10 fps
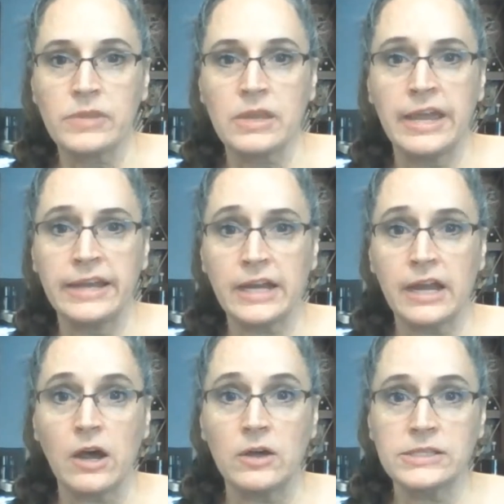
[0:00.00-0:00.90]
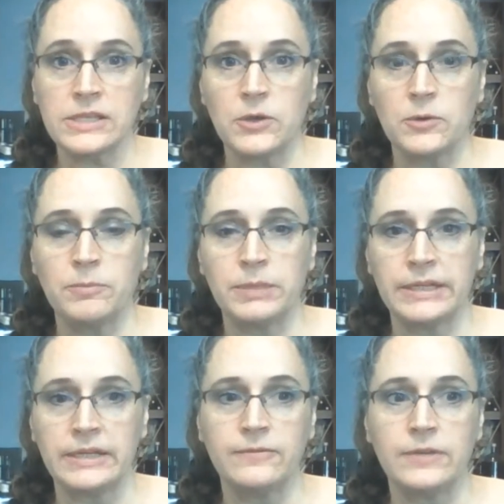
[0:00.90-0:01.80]
And I also
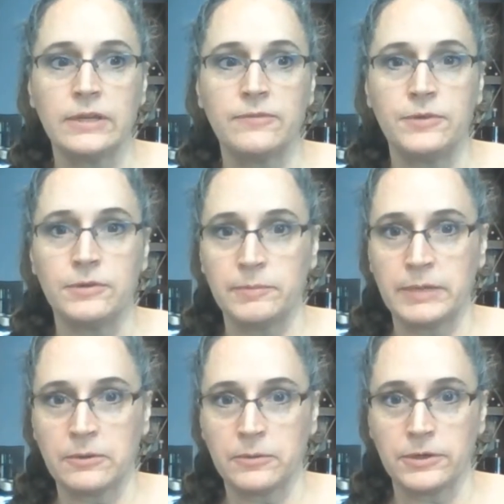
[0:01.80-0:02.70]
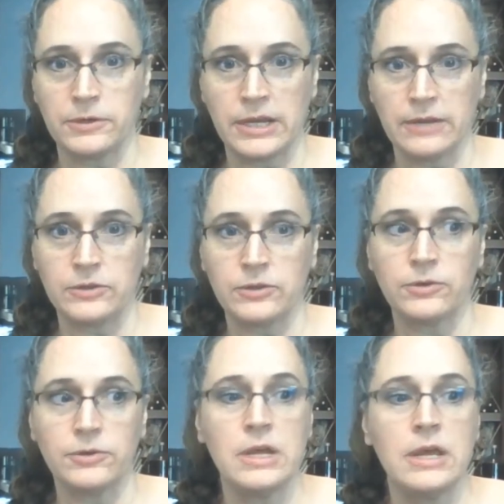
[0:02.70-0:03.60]
believe, if you're a Pink Warrior Calendar
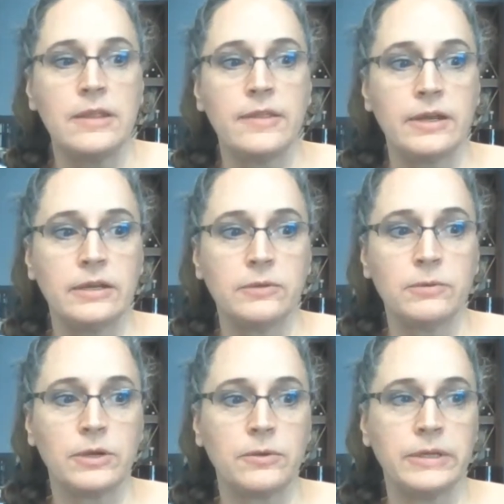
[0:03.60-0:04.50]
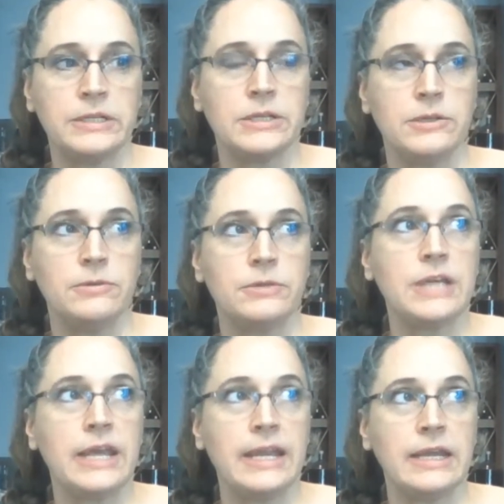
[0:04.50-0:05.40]
girl, that you are going to
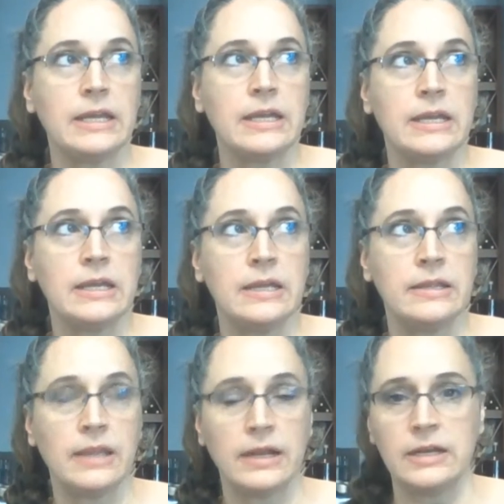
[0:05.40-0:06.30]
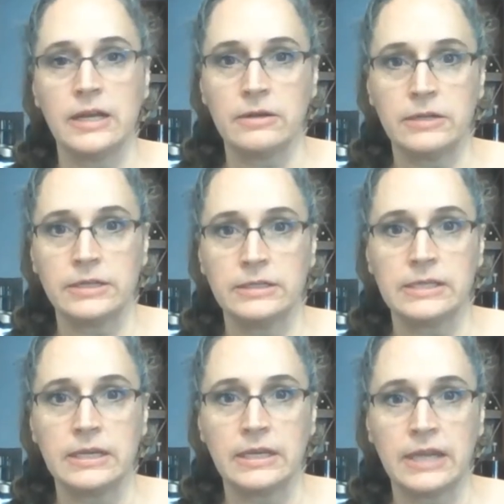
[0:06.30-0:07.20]
take that inheritance
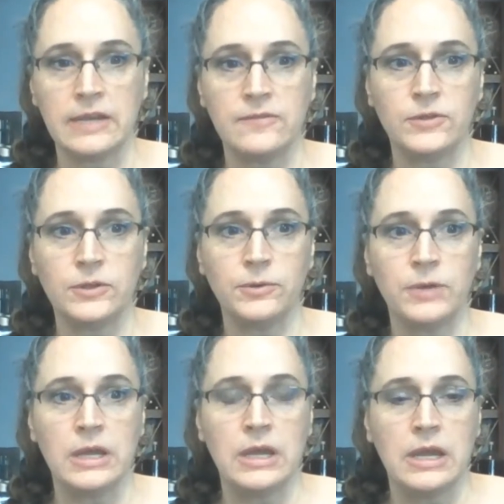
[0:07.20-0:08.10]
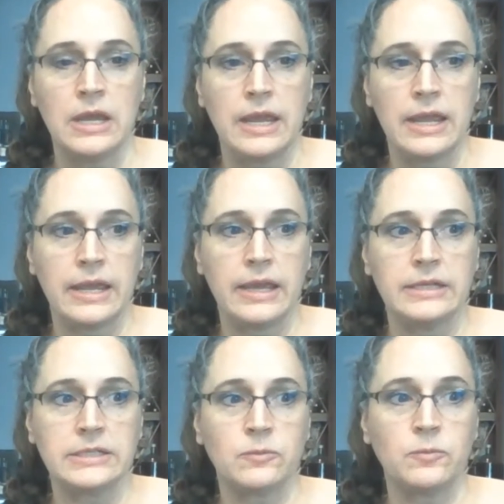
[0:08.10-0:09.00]
He gave you,
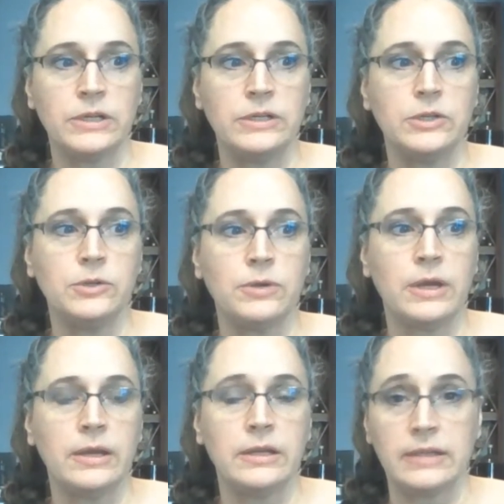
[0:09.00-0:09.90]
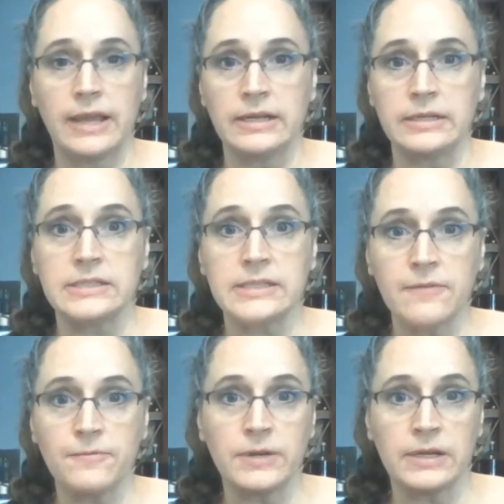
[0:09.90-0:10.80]
and when you that
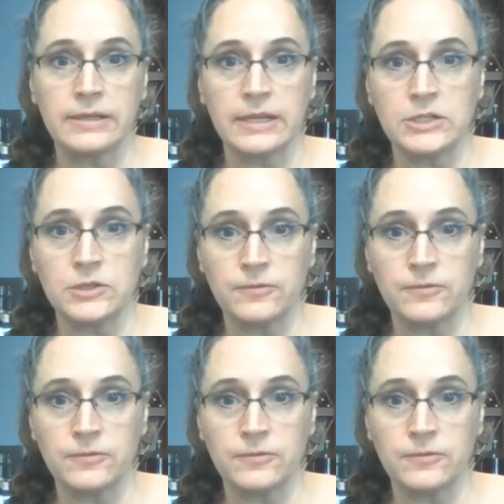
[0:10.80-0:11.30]
suffering that you've